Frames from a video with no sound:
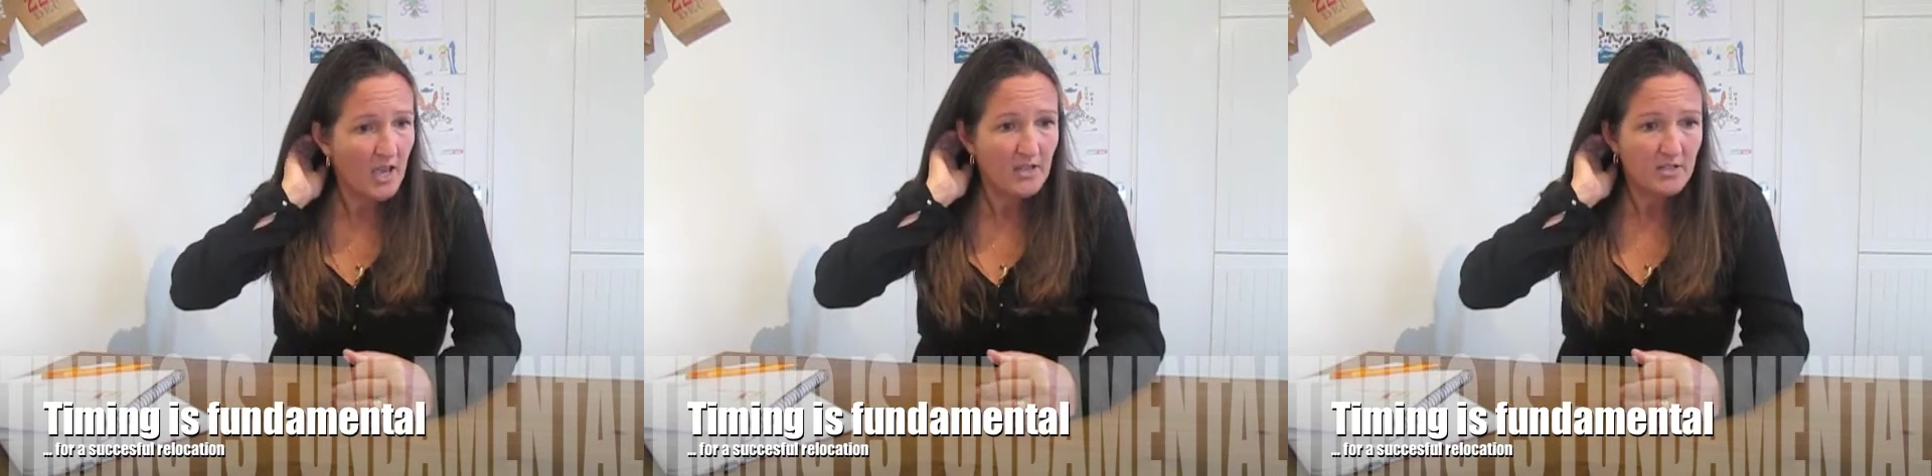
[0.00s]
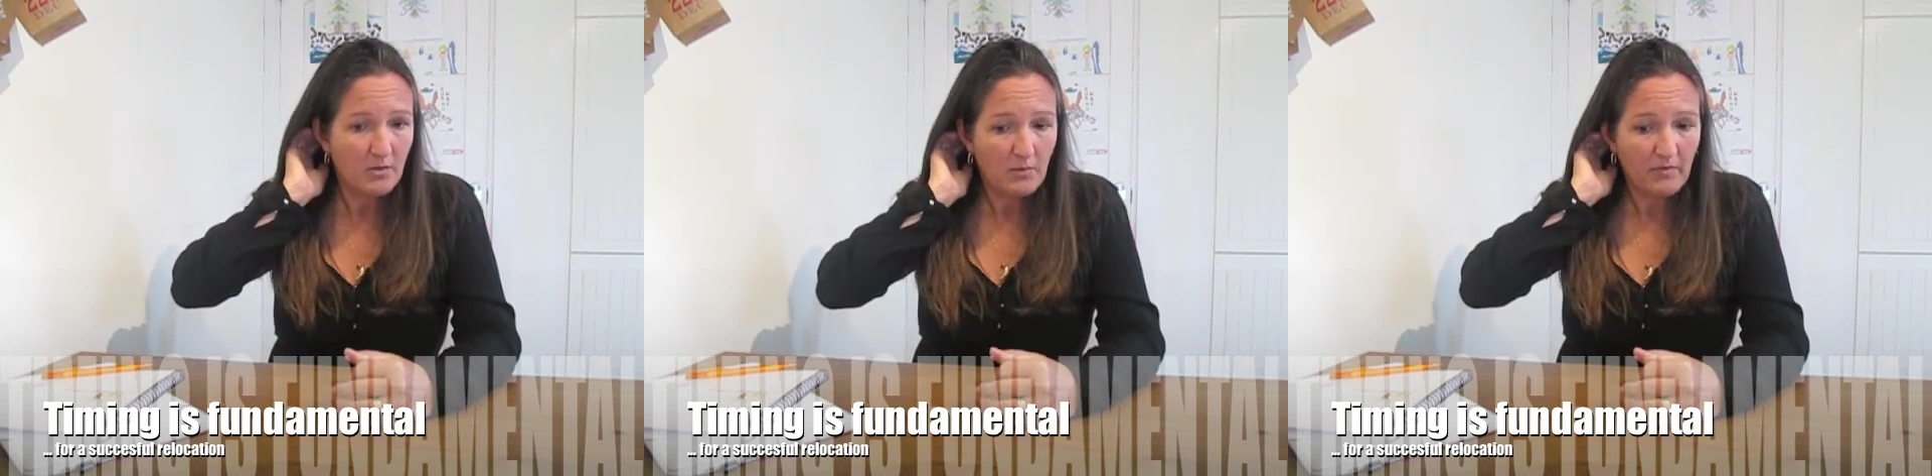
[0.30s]

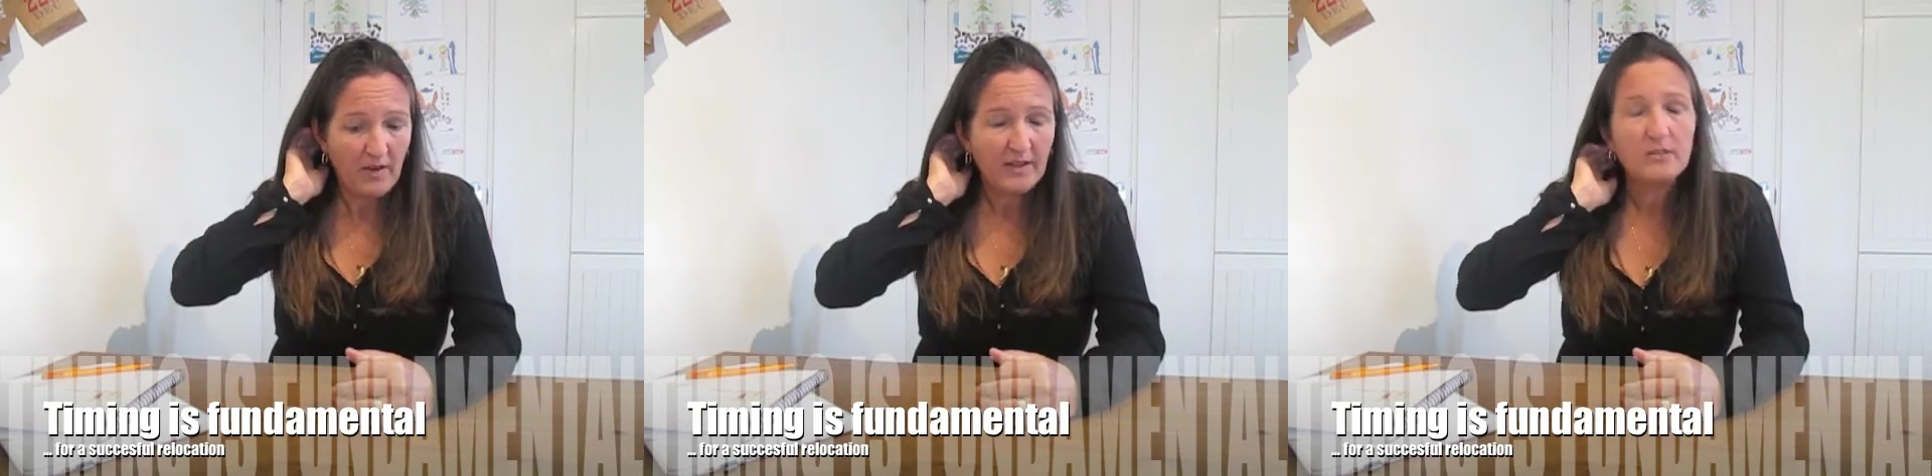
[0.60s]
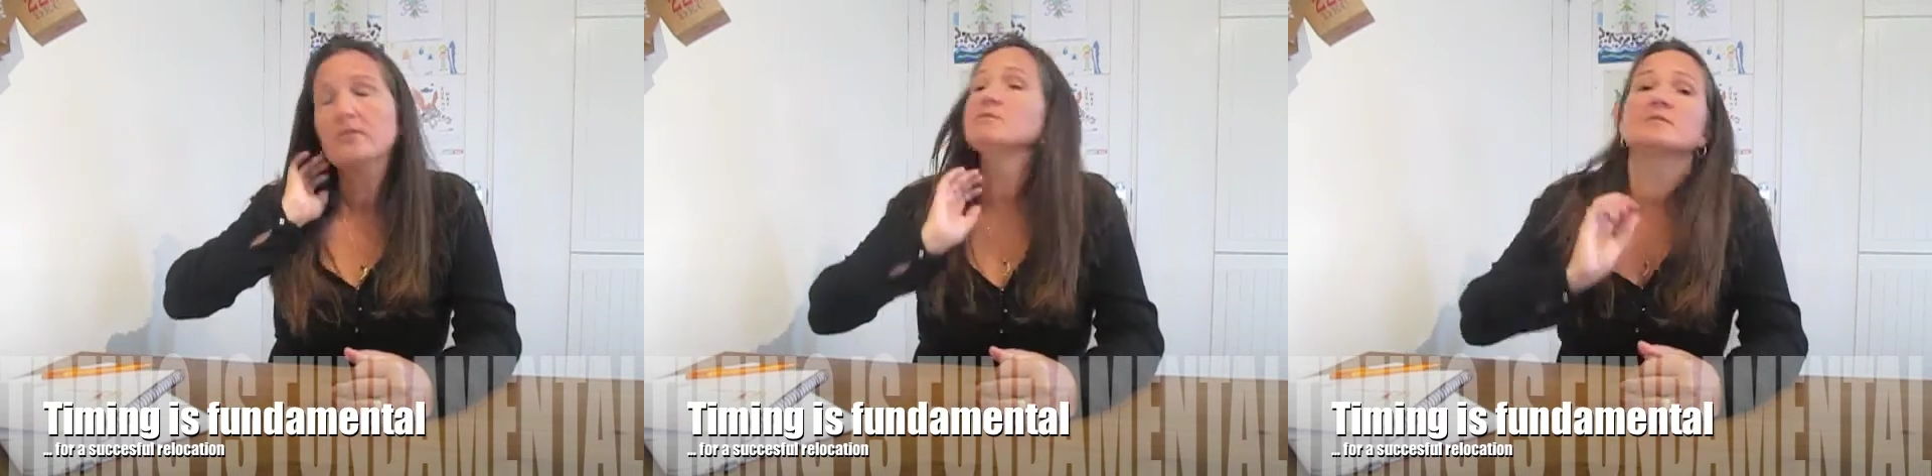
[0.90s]
So my
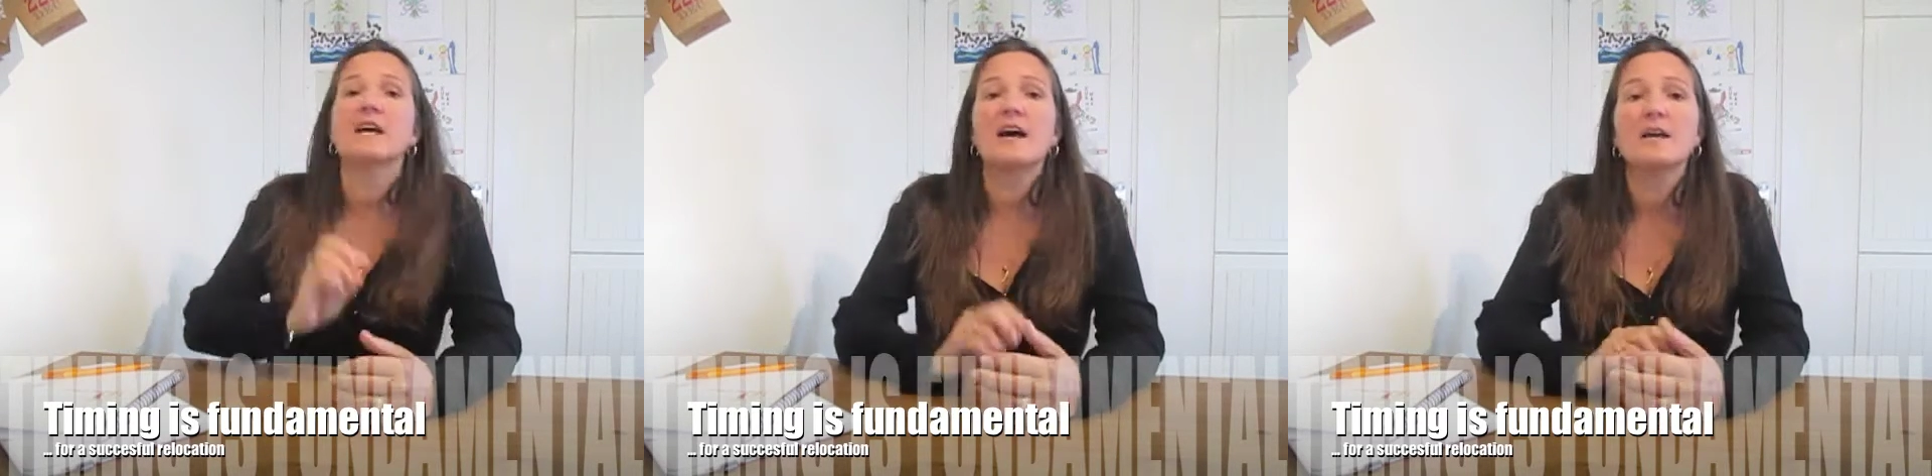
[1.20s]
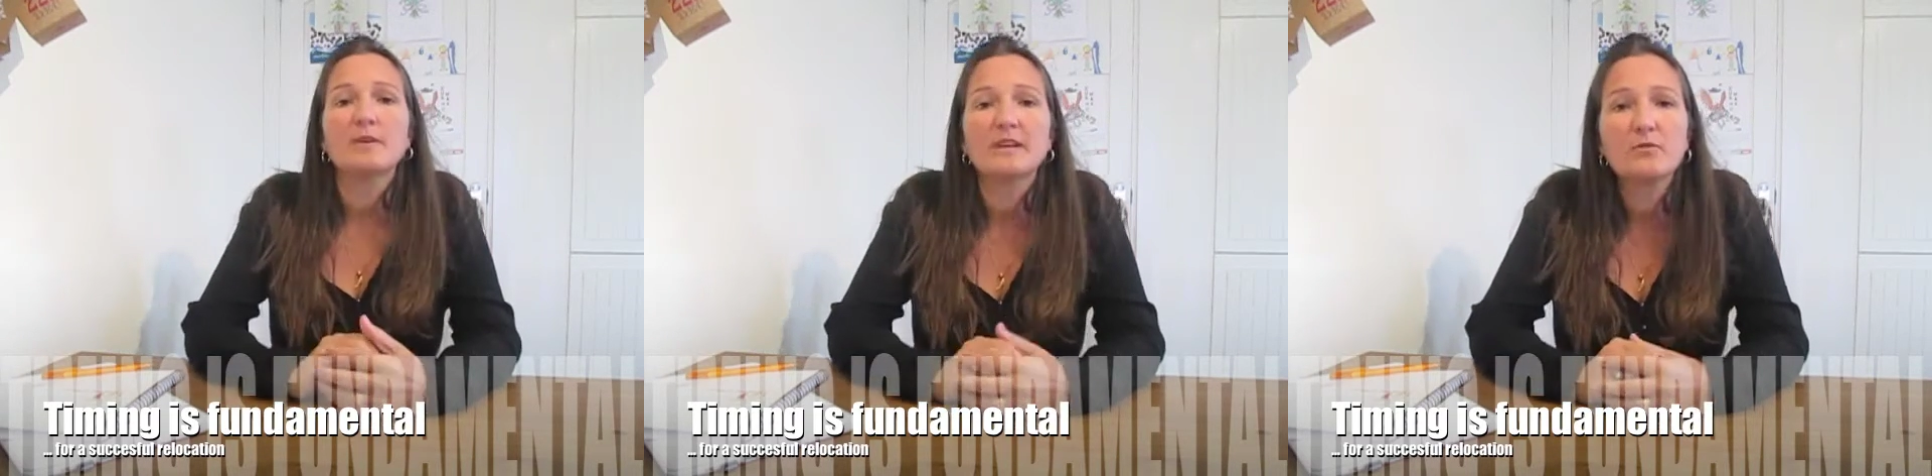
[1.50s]
final
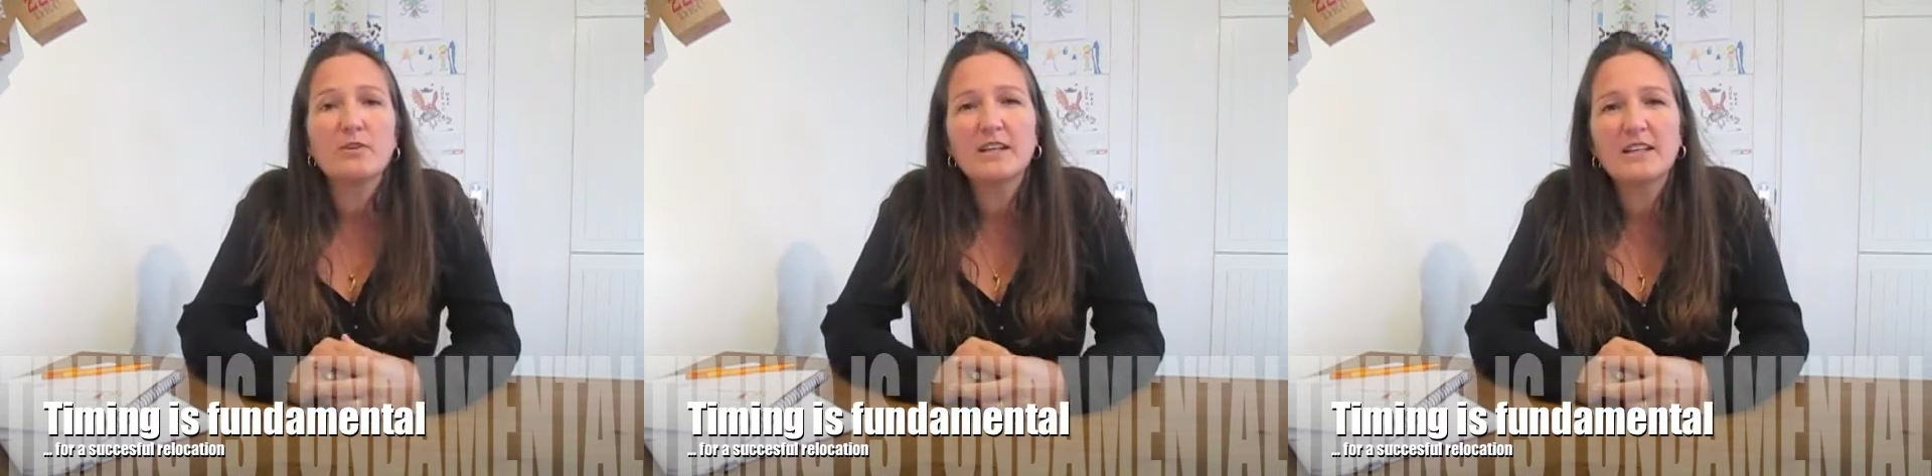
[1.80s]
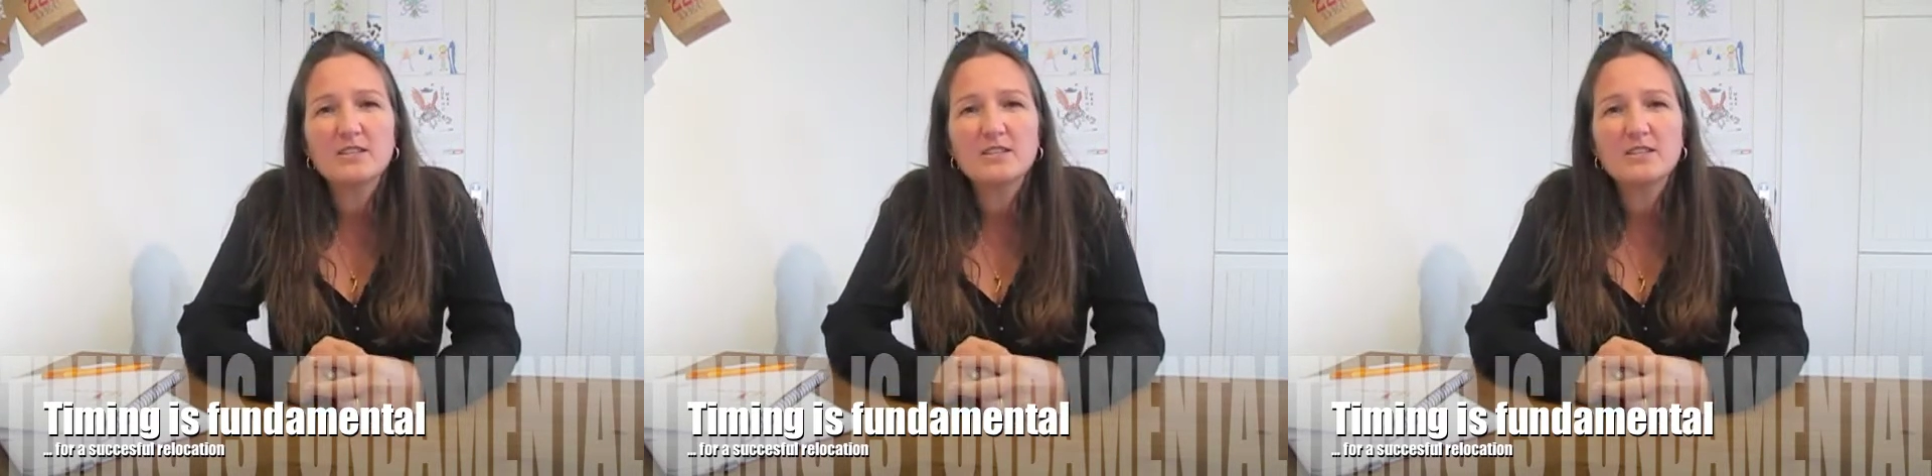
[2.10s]
timing really